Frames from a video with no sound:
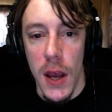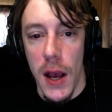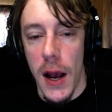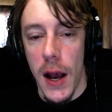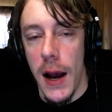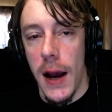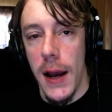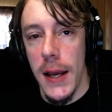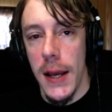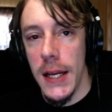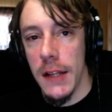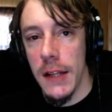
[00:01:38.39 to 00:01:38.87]

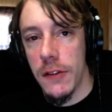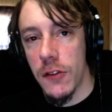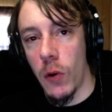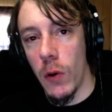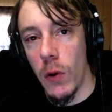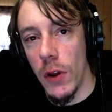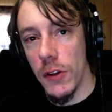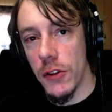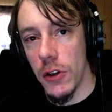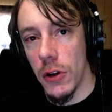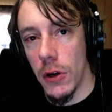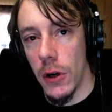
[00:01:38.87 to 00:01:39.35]
uh, it's
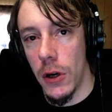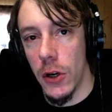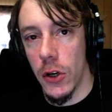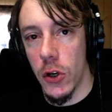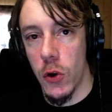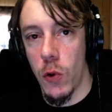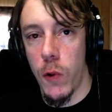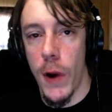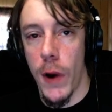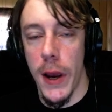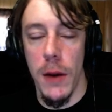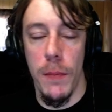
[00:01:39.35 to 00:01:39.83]
going to
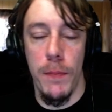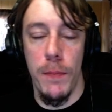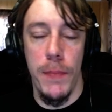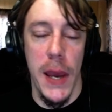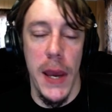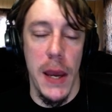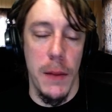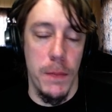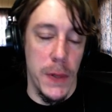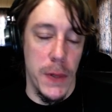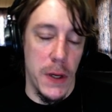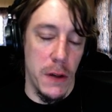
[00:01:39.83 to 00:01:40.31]
hurt quite a
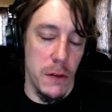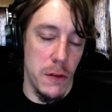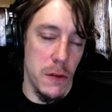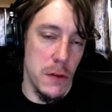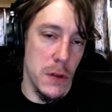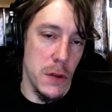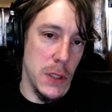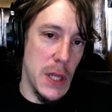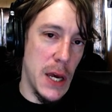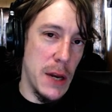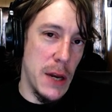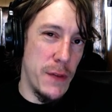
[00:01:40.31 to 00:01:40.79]
bit because
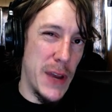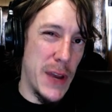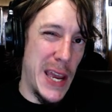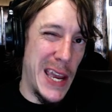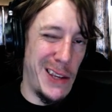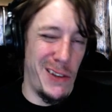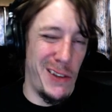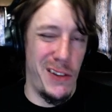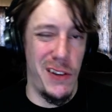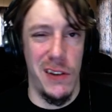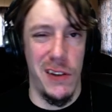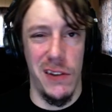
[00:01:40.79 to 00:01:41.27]
there's a lot of
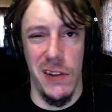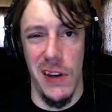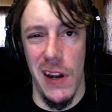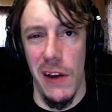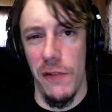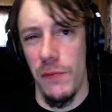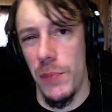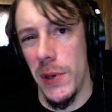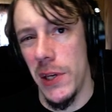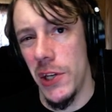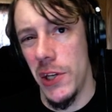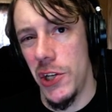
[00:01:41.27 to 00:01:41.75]
ASICs and
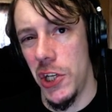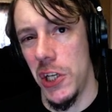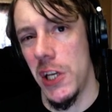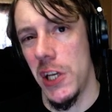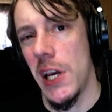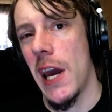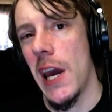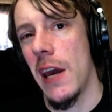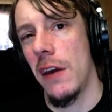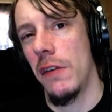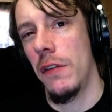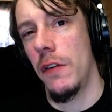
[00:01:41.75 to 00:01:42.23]

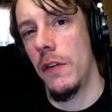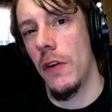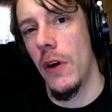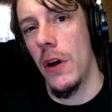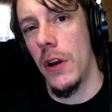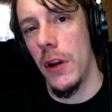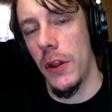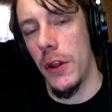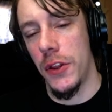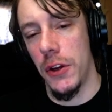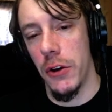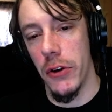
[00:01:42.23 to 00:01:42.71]
FPGAs
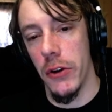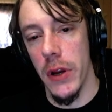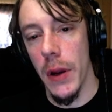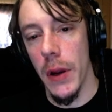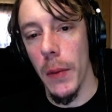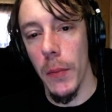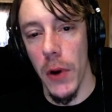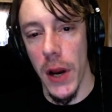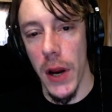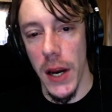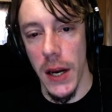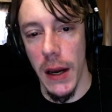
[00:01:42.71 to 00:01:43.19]
on
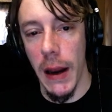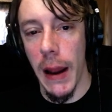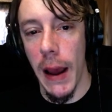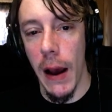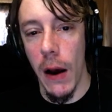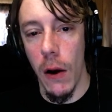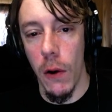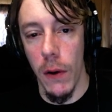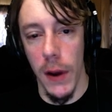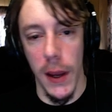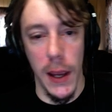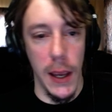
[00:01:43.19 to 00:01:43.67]
Ethereum right now,